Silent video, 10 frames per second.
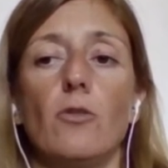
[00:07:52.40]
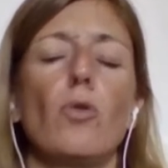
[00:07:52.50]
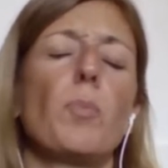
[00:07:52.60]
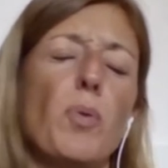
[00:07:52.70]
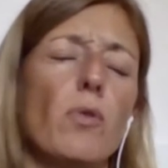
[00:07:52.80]

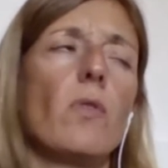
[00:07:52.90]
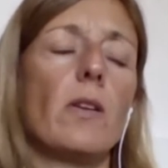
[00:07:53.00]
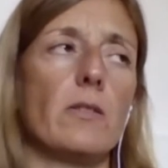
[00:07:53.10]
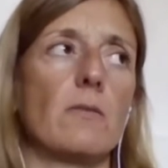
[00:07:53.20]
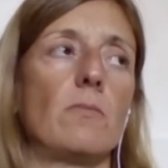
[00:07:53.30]
Nor
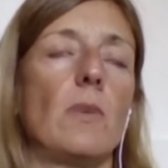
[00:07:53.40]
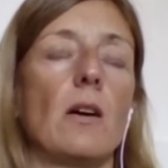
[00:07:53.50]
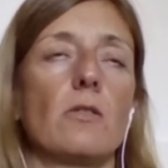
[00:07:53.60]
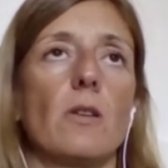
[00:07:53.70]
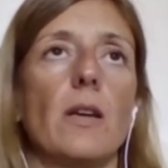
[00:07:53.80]
pluralism,
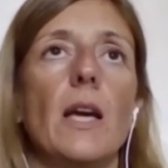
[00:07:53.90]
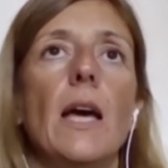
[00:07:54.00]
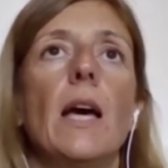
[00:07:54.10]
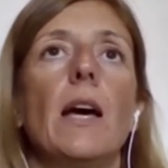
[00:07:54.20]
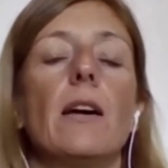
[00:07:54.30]
actually.
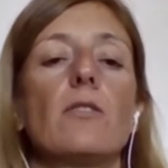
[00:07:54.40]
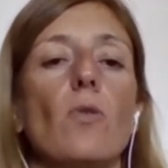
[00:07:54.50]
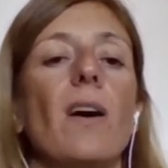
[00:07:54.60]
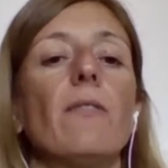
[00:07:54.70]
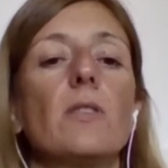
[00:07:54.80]

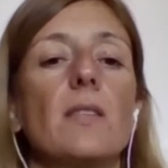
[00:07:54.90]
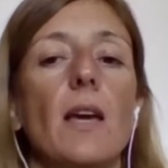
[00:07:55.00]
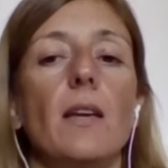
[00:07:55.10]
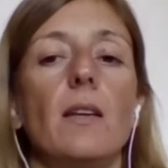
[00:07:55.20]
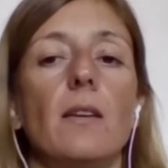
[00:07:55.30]
So I would
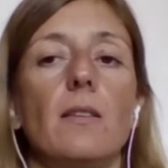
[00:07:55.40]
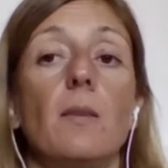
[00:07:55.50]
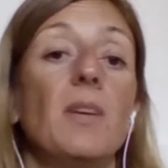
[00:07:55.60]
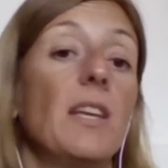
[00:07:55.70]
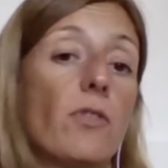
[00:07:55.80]
say that
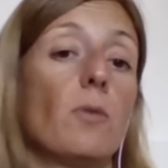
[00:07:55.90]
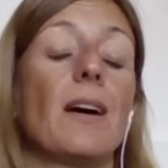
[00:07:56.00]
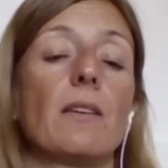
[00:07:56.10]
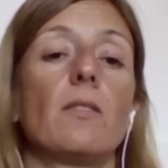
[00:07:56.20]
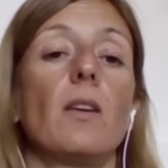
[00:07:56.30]
the Media
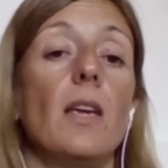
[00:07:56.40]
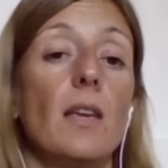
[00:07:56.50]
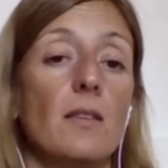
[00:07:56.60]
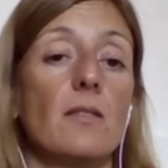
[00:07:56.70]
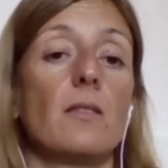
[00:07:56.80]
Freedom Act
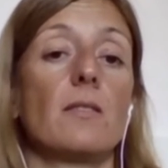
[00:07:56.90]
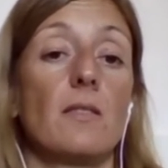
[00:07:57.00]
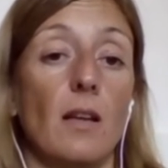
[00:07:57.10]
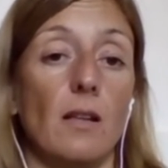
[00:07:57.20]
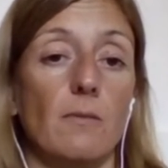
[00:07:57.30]
is
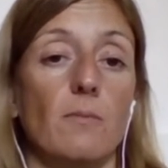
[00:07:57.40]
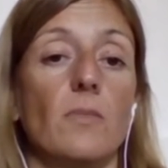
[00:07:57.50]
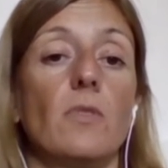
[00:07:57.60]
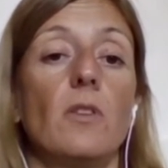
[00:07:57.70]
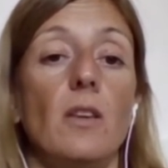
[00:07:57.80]
still
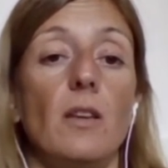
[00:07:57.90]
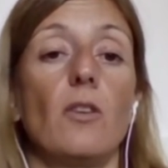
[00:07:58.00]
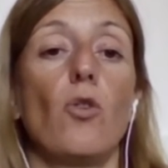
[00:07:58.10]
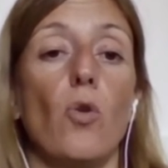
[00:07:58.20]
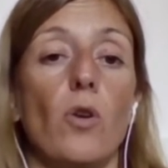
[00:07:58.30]

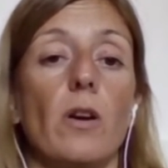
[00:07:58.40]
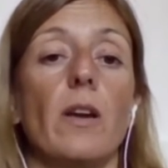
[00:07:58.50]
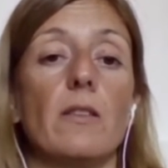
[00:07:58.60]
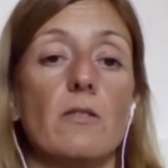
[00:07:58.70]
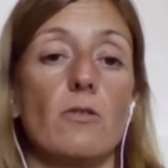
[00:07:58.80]
the
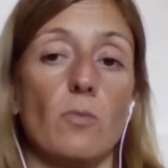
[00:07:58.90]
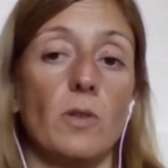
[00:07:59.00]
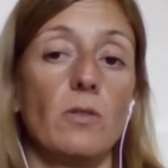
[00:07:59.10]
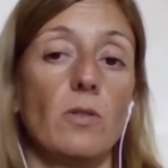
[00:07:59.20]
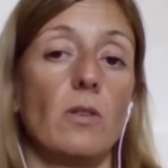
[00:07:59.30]
core
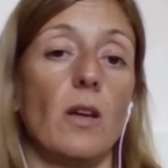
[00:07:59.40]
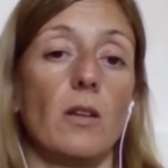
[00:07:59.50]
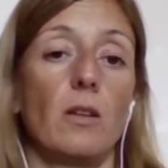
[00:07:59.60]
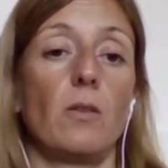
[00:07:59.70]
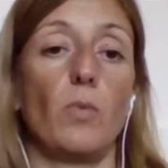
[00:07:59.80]
instrument that